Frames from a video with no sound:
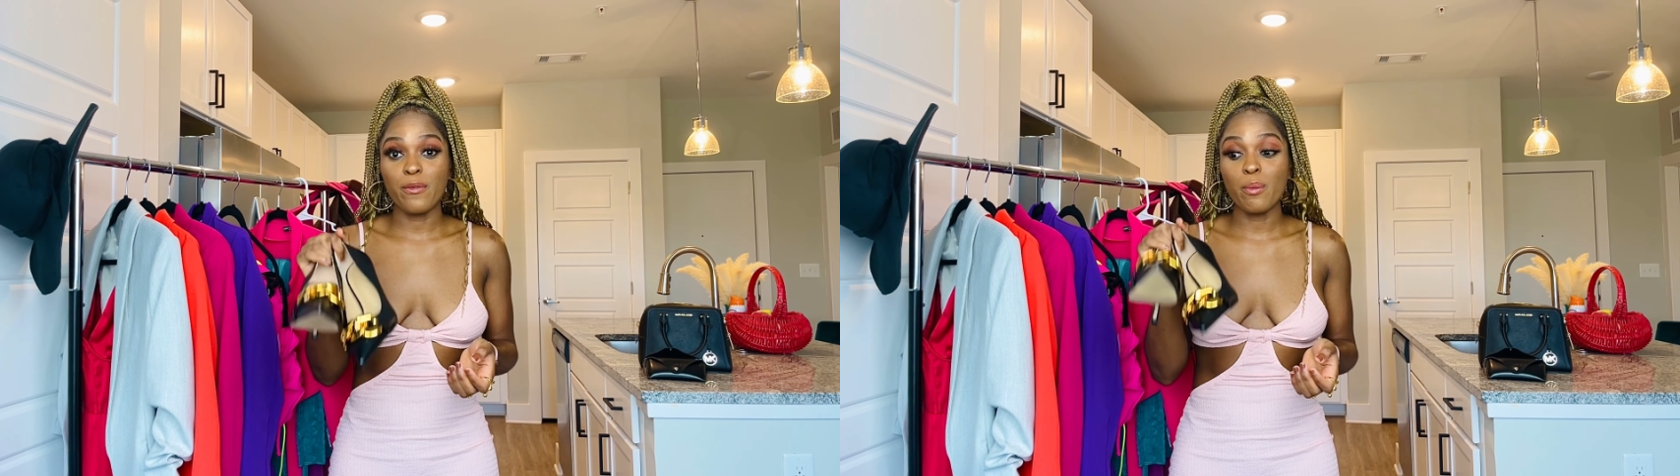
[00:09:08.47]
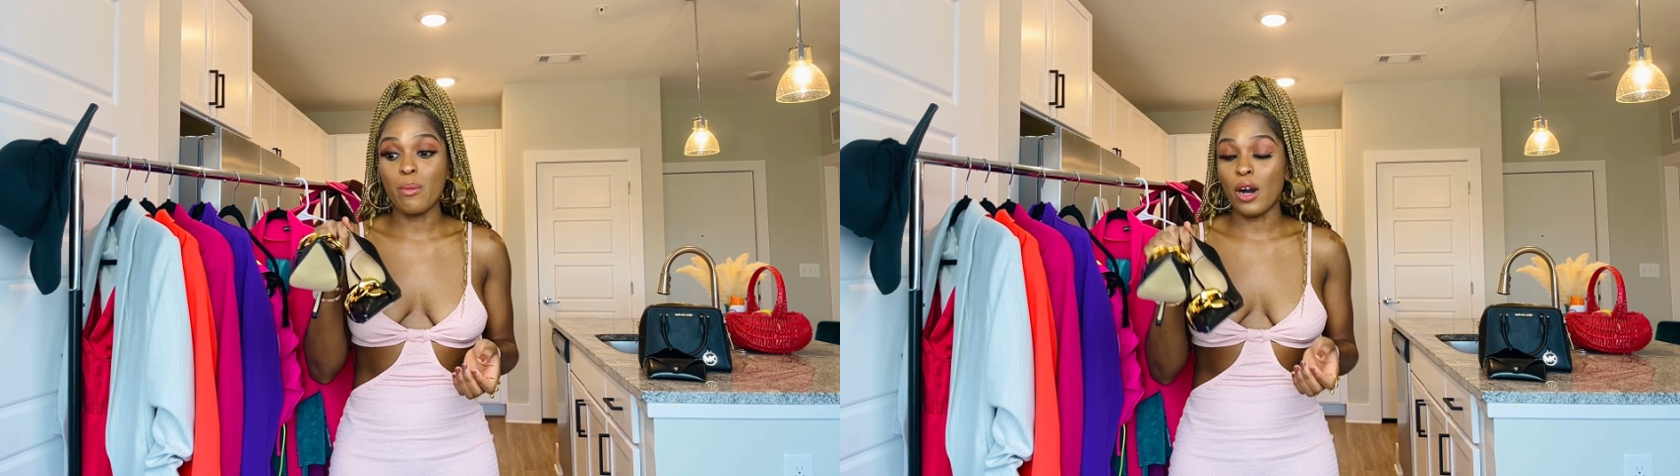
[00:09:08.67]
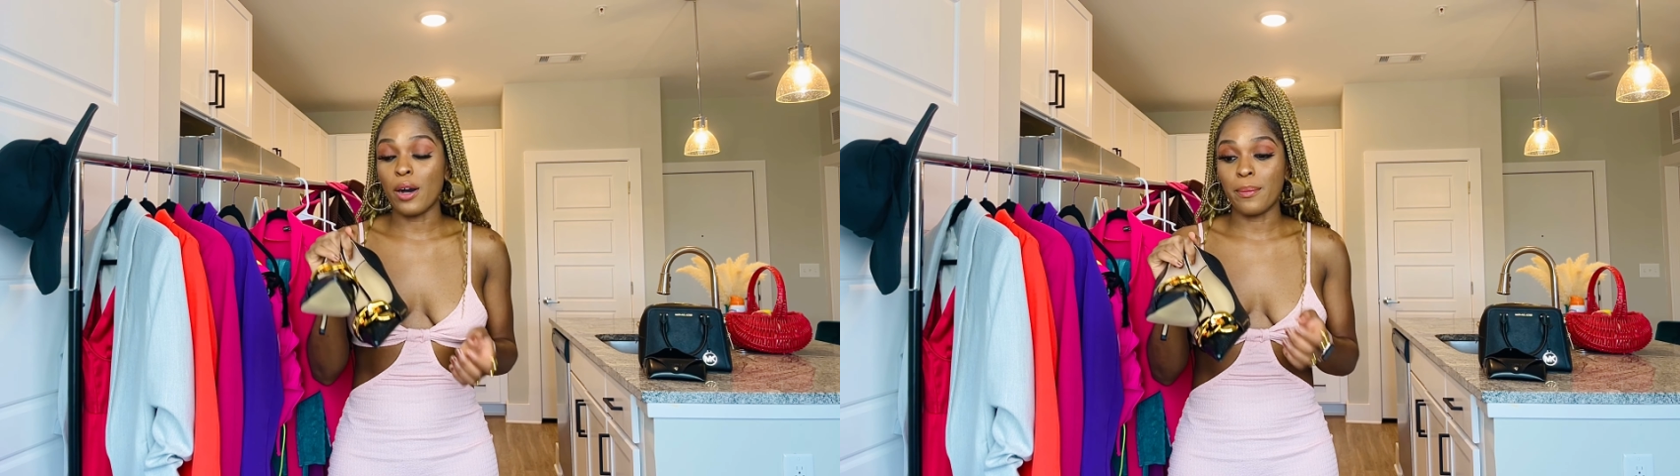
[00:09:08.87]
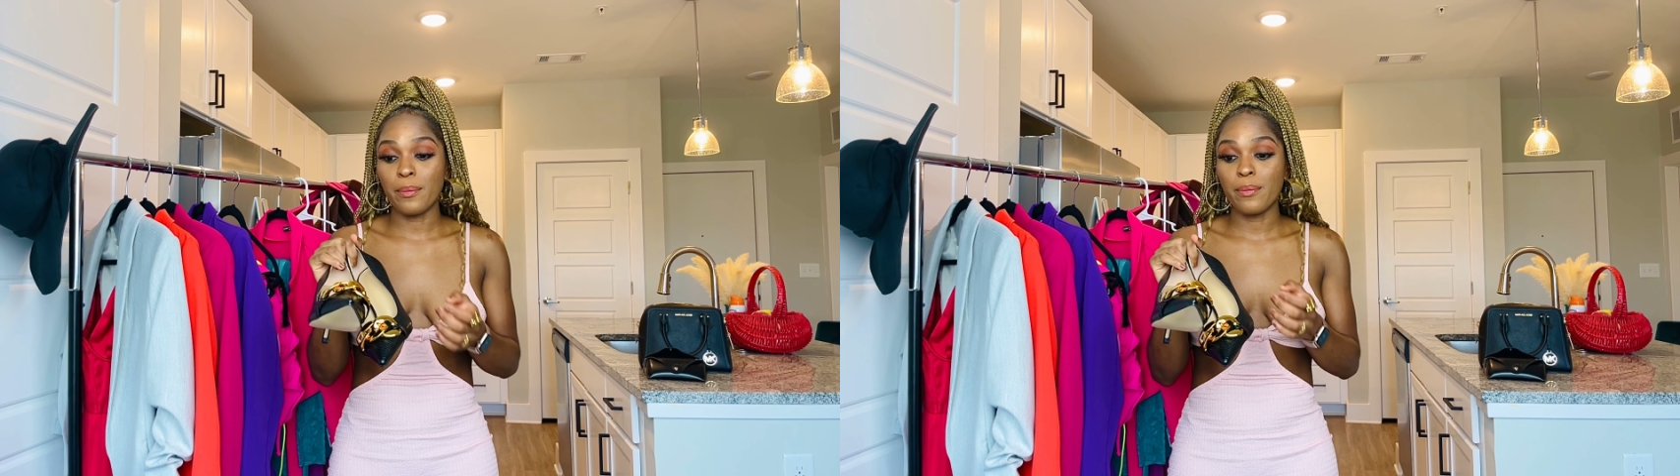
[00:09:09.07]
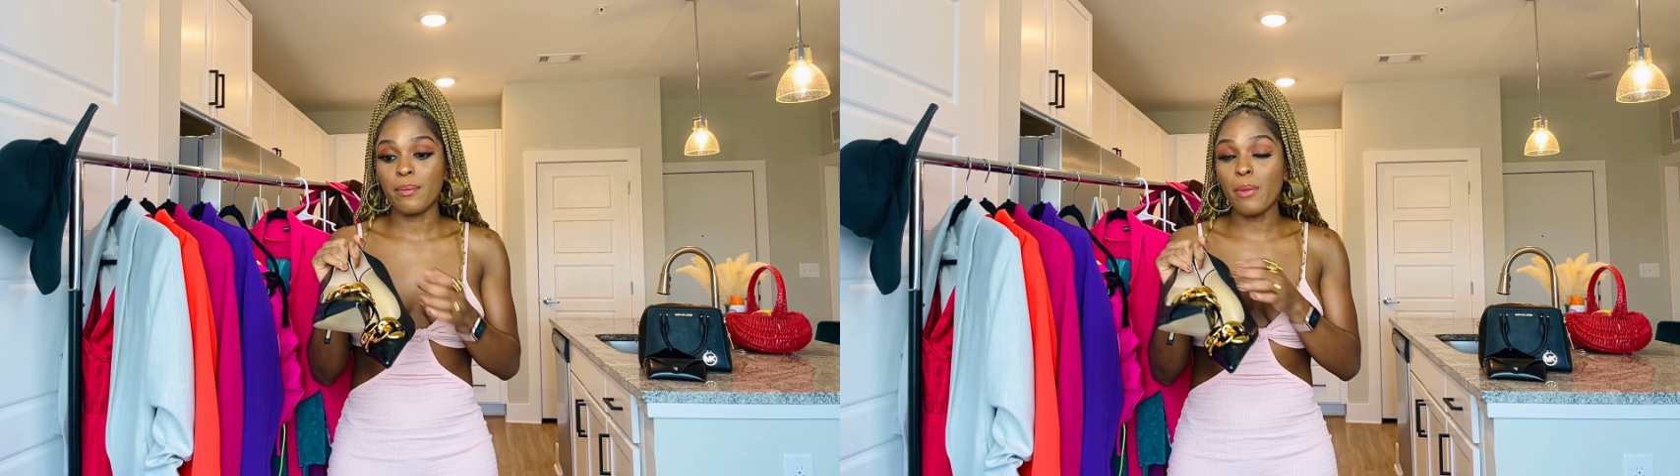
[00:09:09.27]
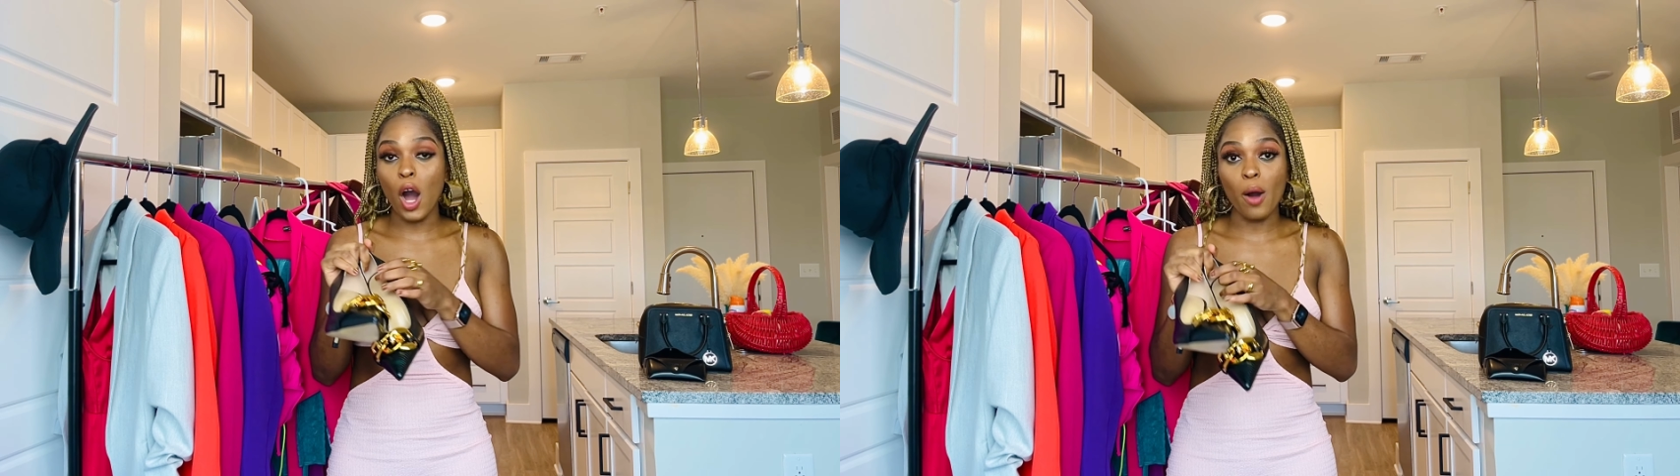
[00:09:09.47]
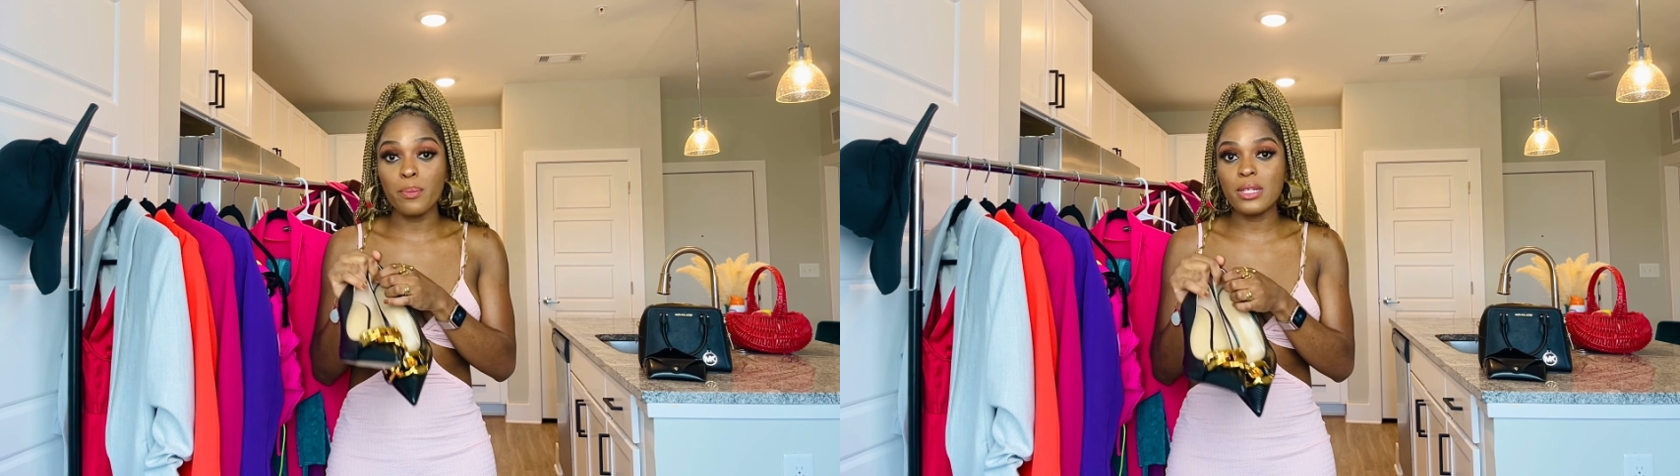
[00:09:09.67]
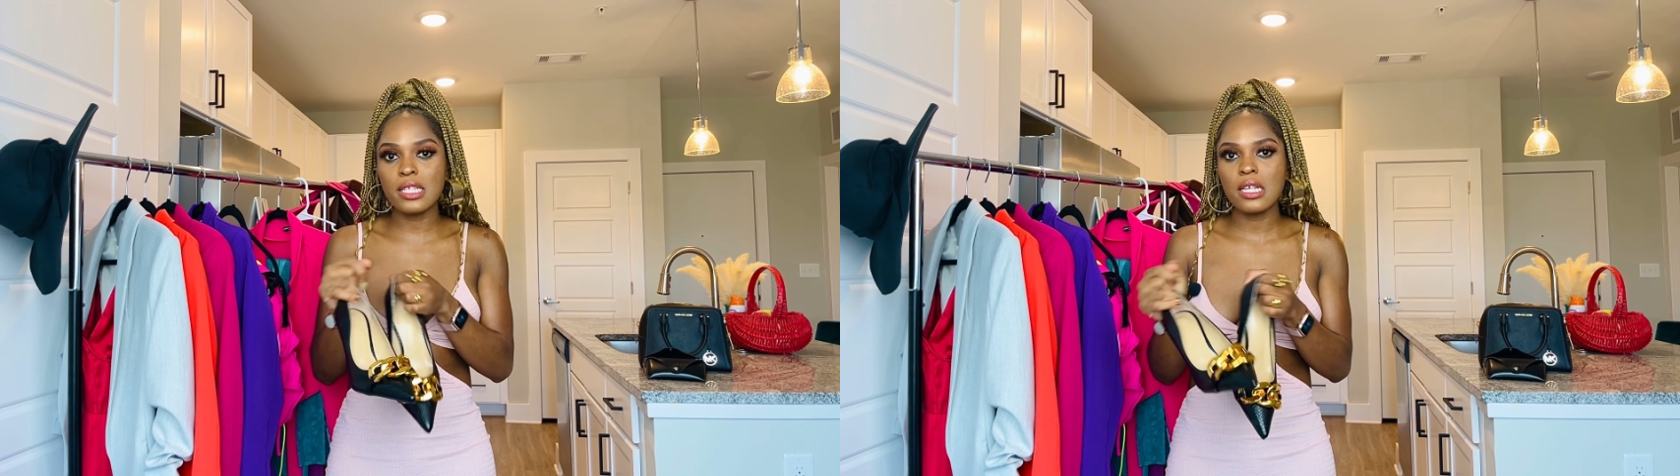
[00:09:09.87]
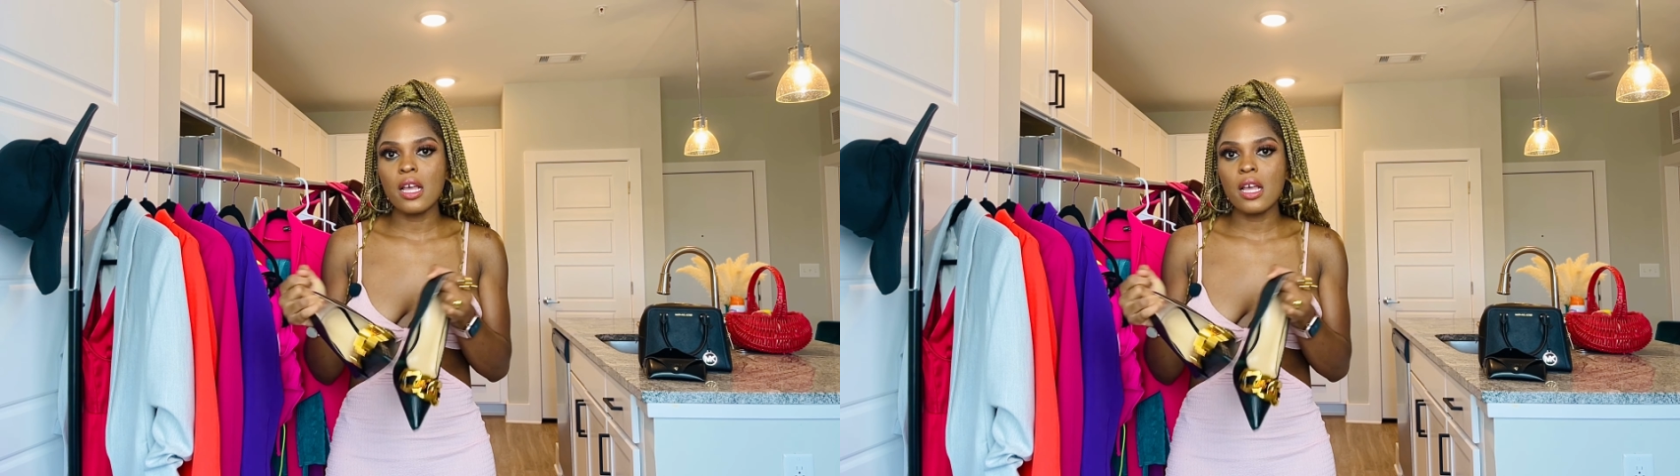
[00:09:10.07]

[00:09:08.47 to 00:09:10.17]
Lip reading: of pumps.